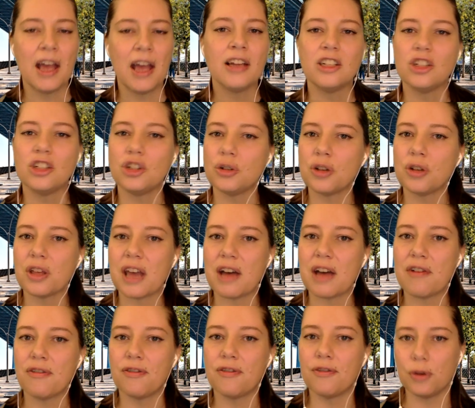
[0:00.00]
Did you know
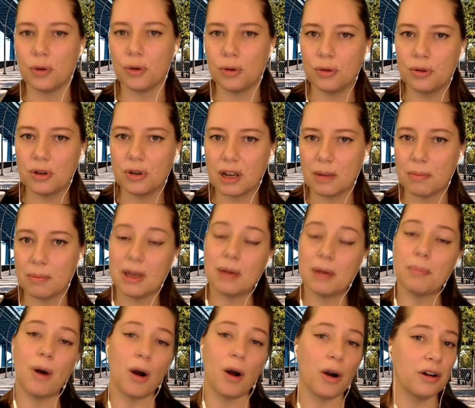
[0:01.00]
that food can be a
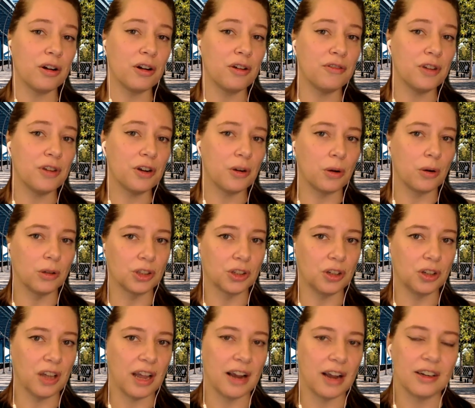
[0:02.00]
part of your
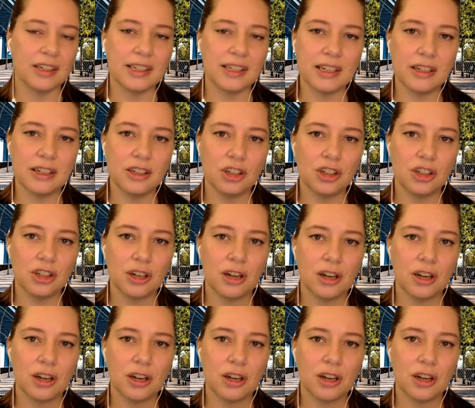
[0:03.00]
cultural heritage?